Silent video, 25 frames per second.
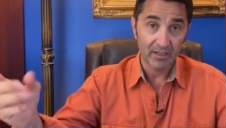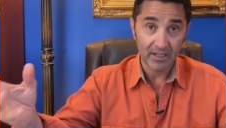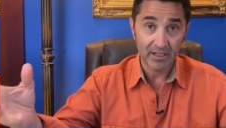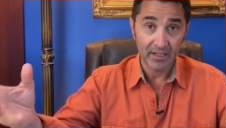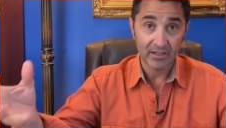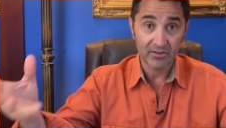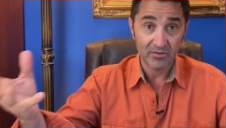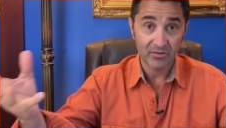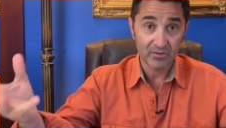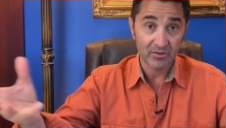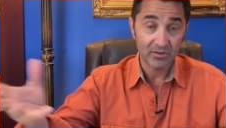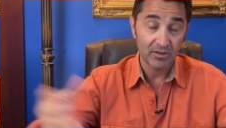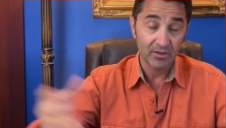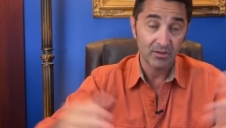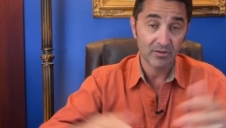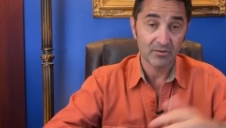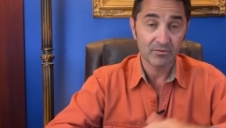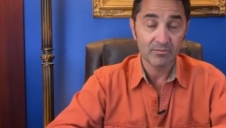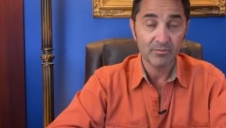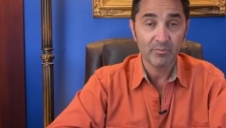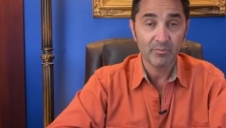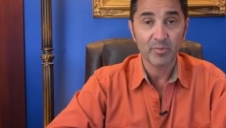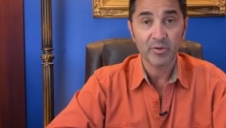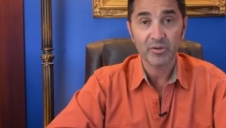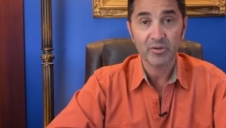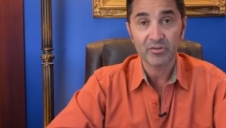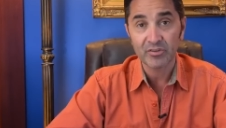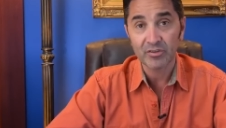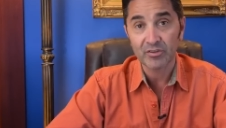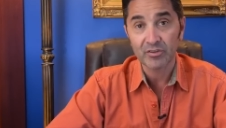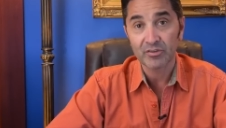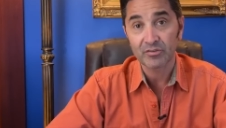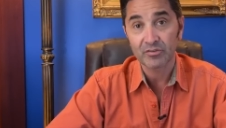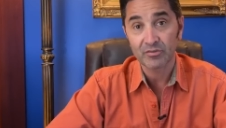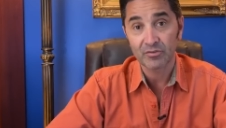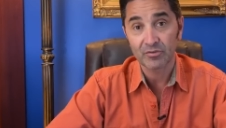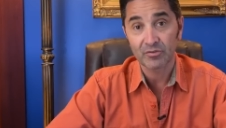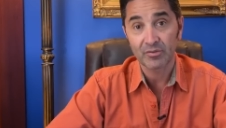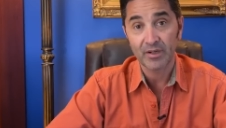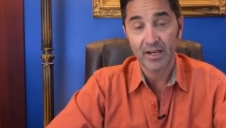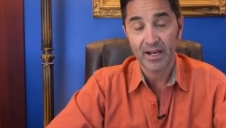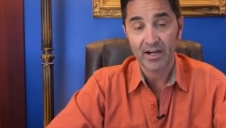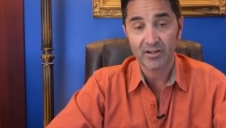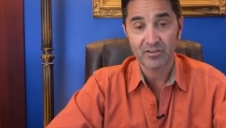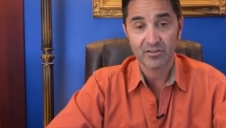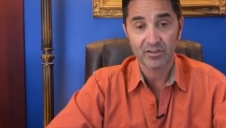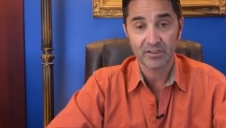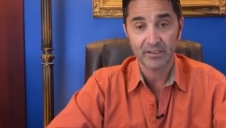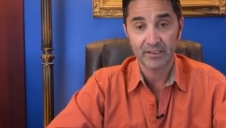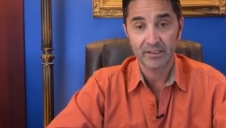as you know, persons who
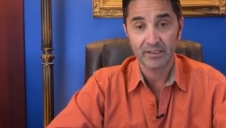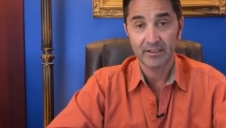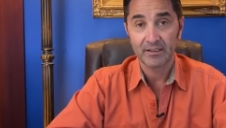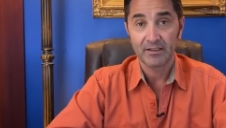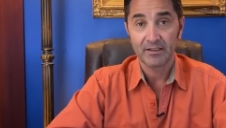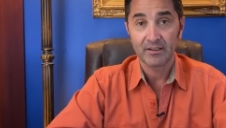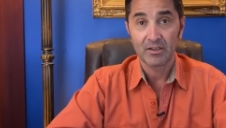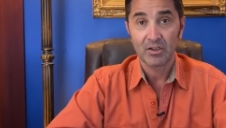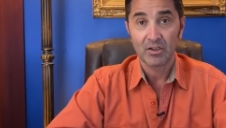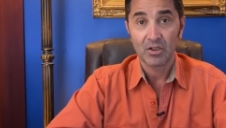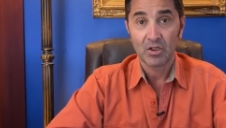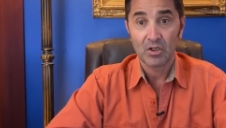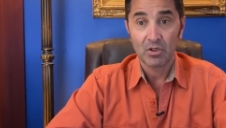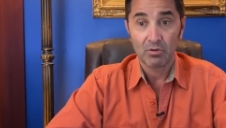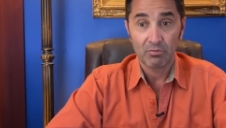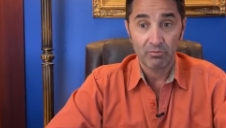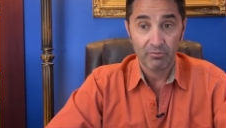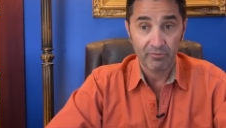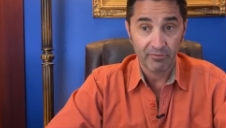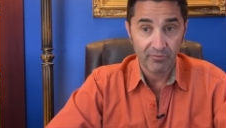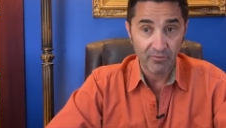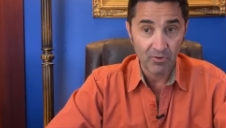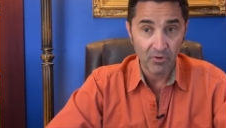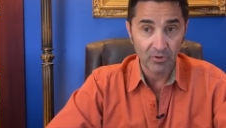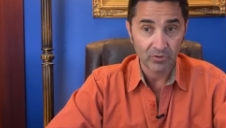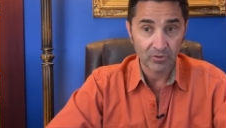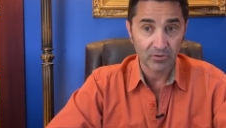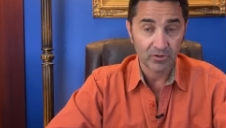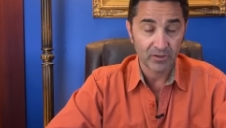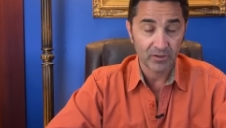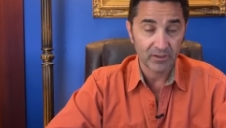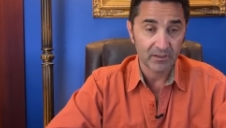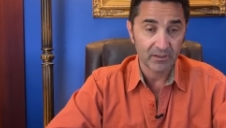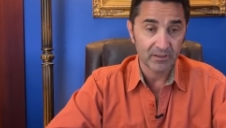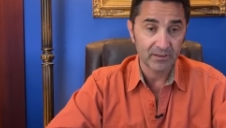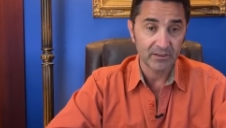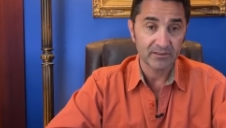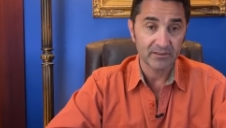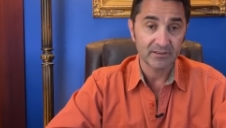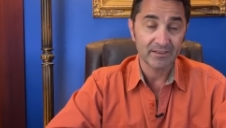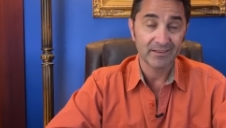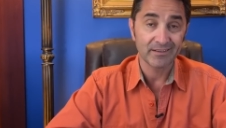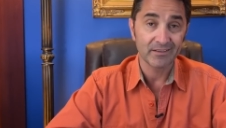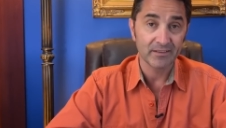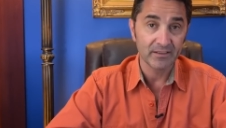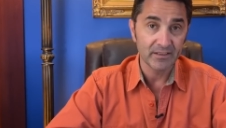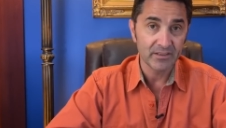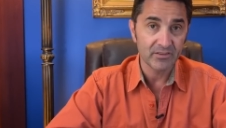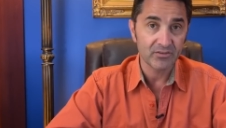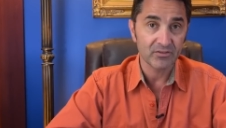actually fought or at least
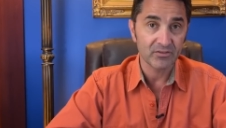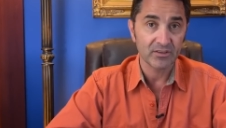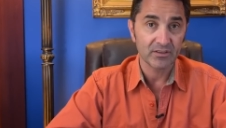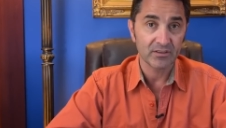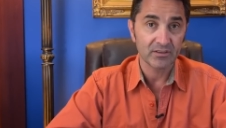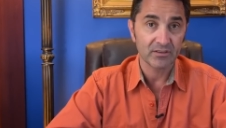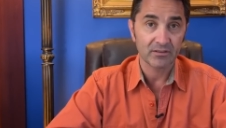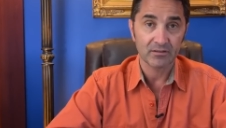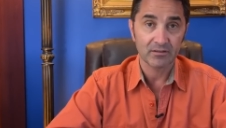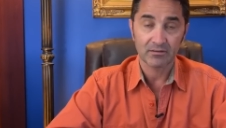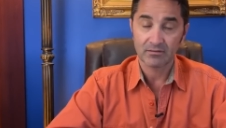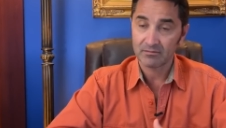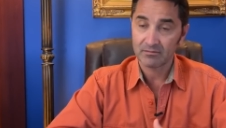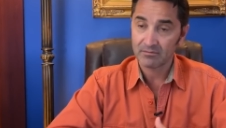enlisted,